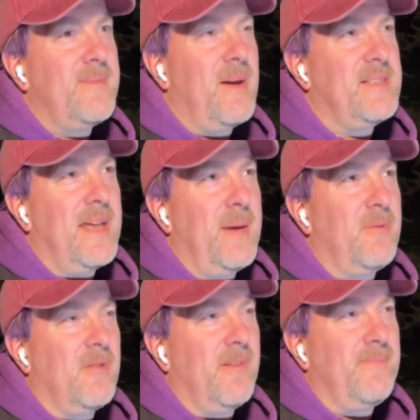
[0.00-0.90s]
opposed to
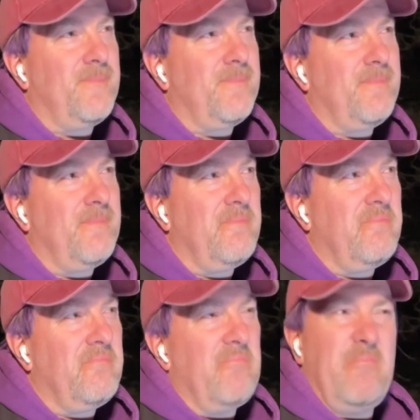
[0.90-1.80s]
apricot.
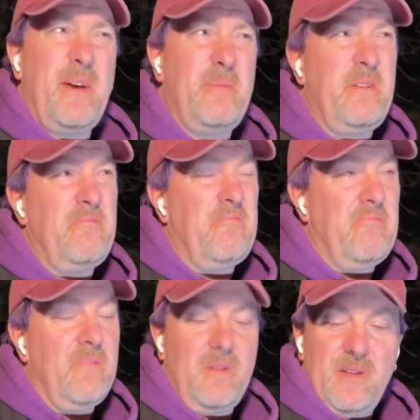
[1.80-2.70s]
Maybe?
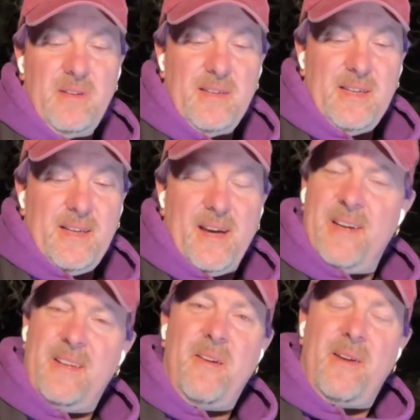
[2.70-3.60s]
I
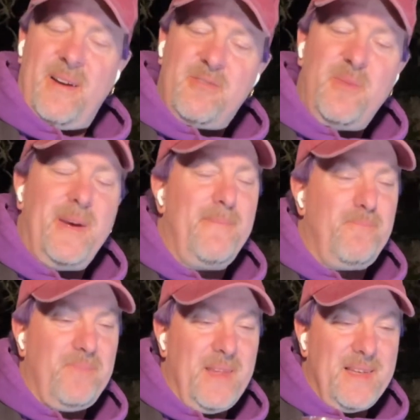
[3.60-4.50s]
don't know, I have to admit,
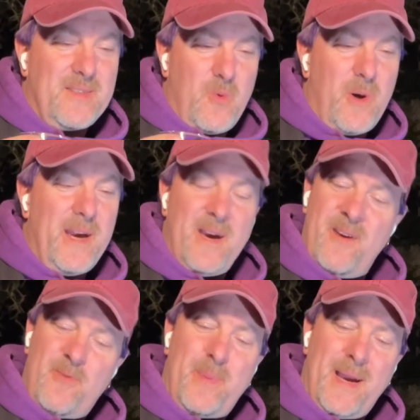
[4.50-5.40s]
it's quite
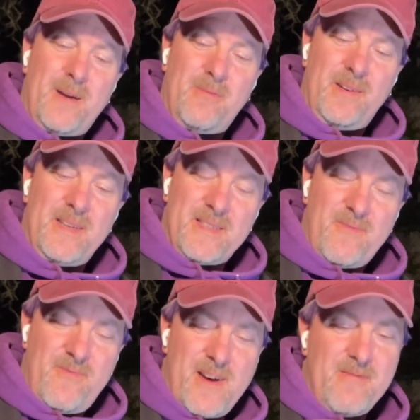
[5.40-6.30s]
overpowering. It's a
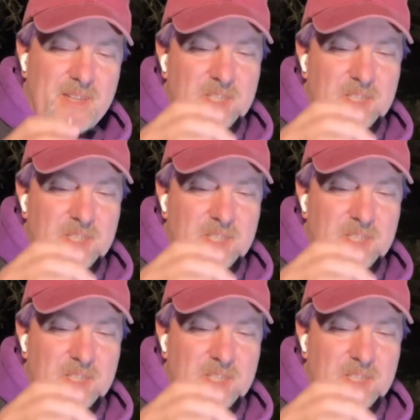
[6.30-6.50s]
very